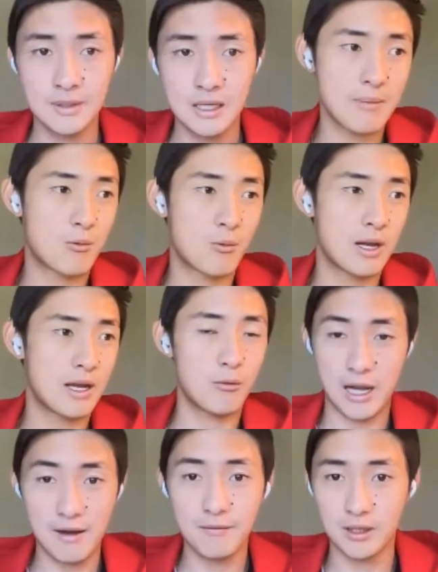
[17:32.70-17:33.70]
Yeah, we
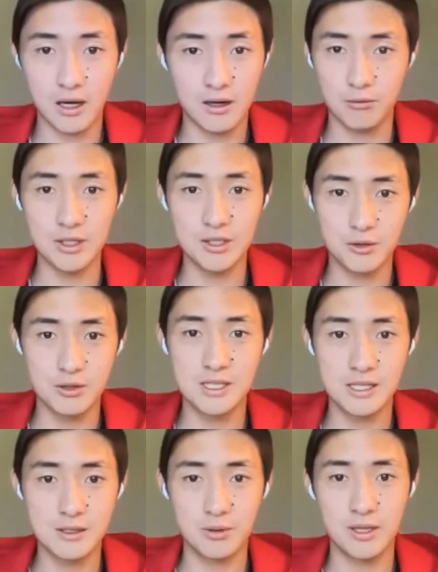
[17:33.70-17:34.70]
have a lot of resources
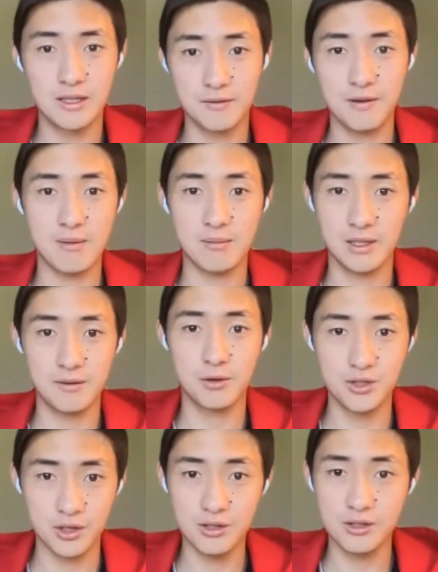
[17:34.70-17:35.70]
within the family for
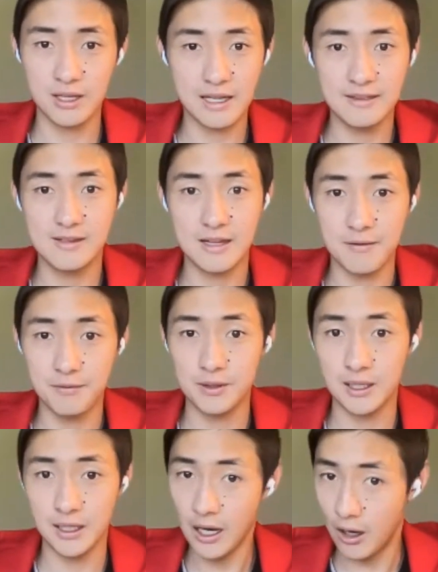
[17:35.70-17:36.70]
sure. So that's
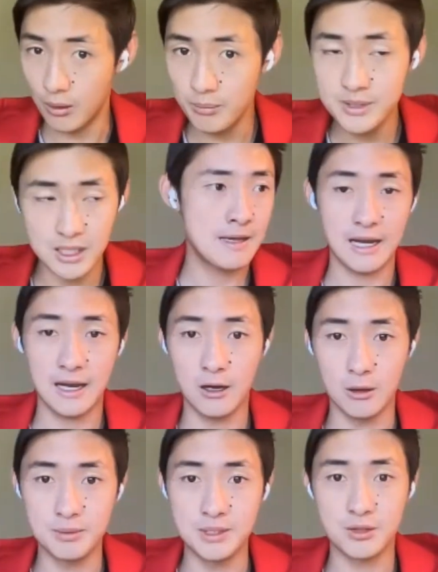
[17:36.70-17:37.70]
definitely helped. That
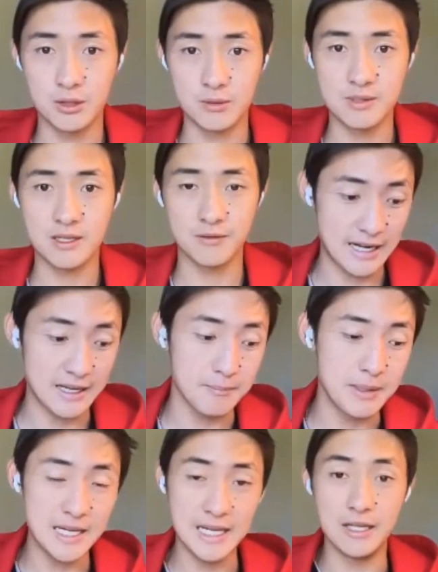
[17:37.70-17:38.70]
helped in terms of getting
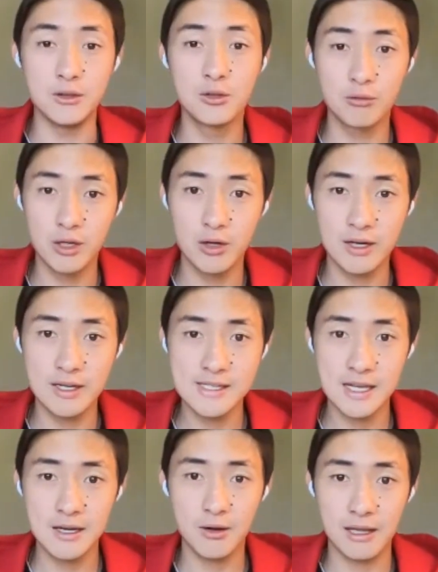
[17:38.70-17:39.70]
me into real
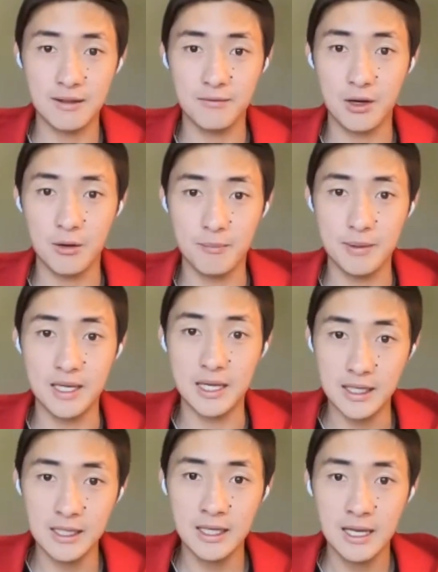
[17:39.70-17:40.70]
estate at the very
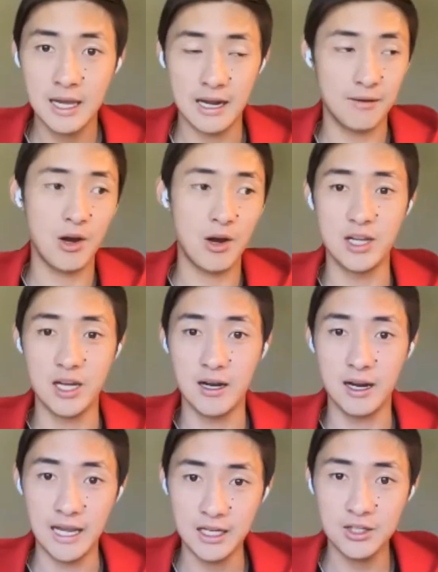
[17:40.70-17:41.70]
beginning, at a very
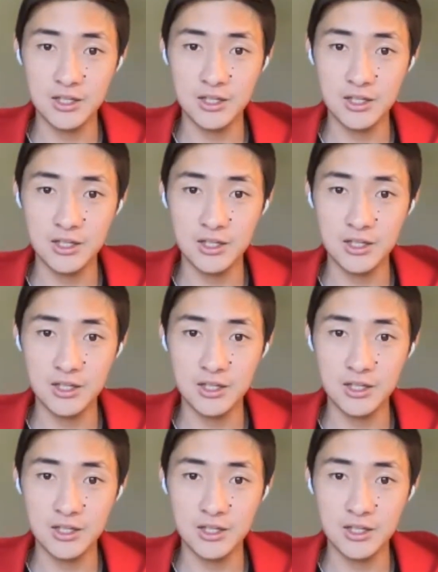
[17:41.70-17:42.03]
young age,